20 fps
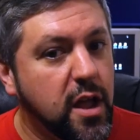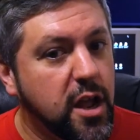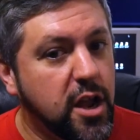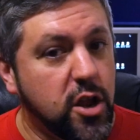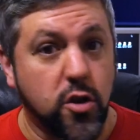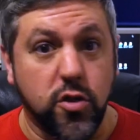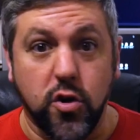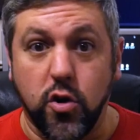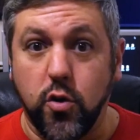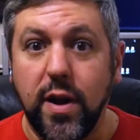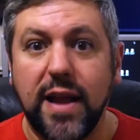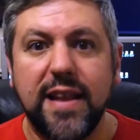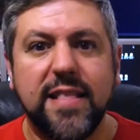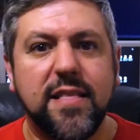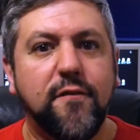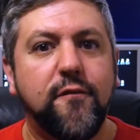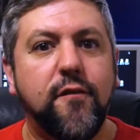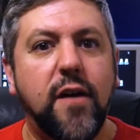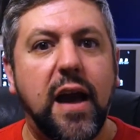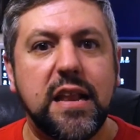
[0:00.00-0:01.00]
You know, they're great at
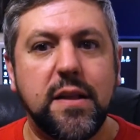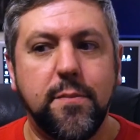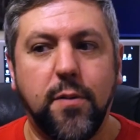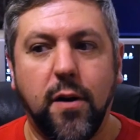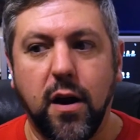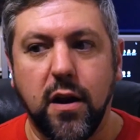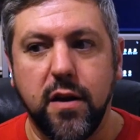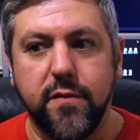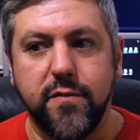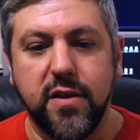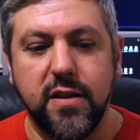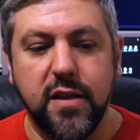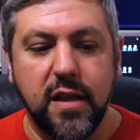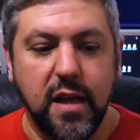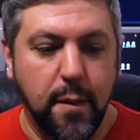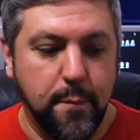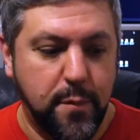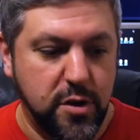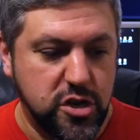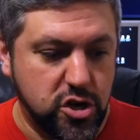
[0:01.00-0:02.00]
the fighting part of it,
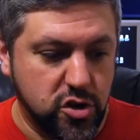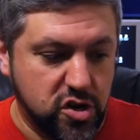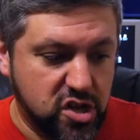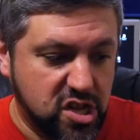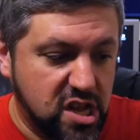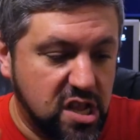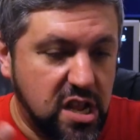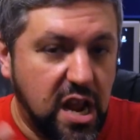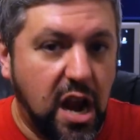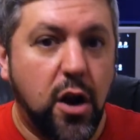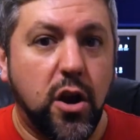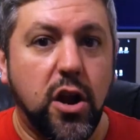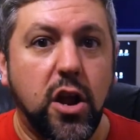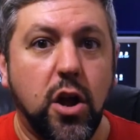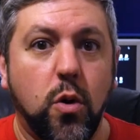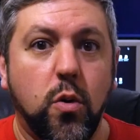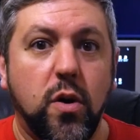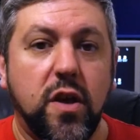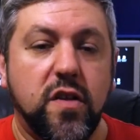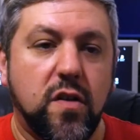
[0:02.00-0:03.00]
but your
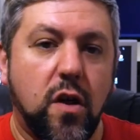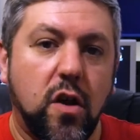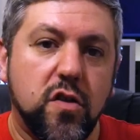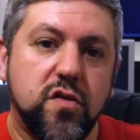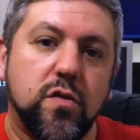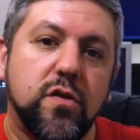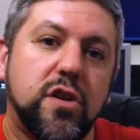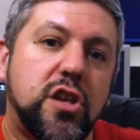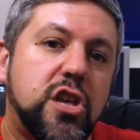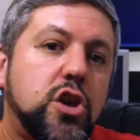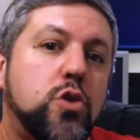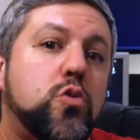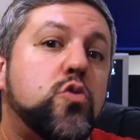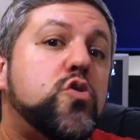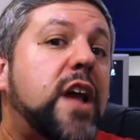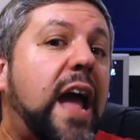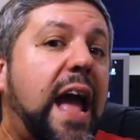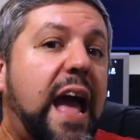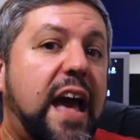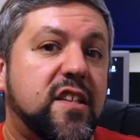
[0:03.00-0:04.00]
scenario is also a
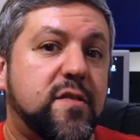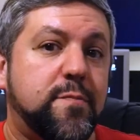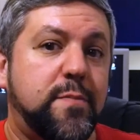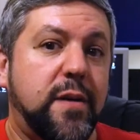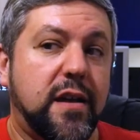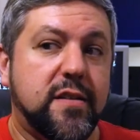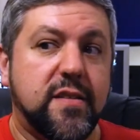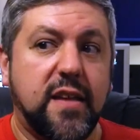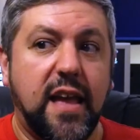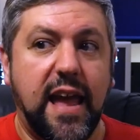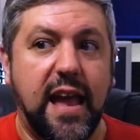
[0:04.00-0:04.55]
huge aspect,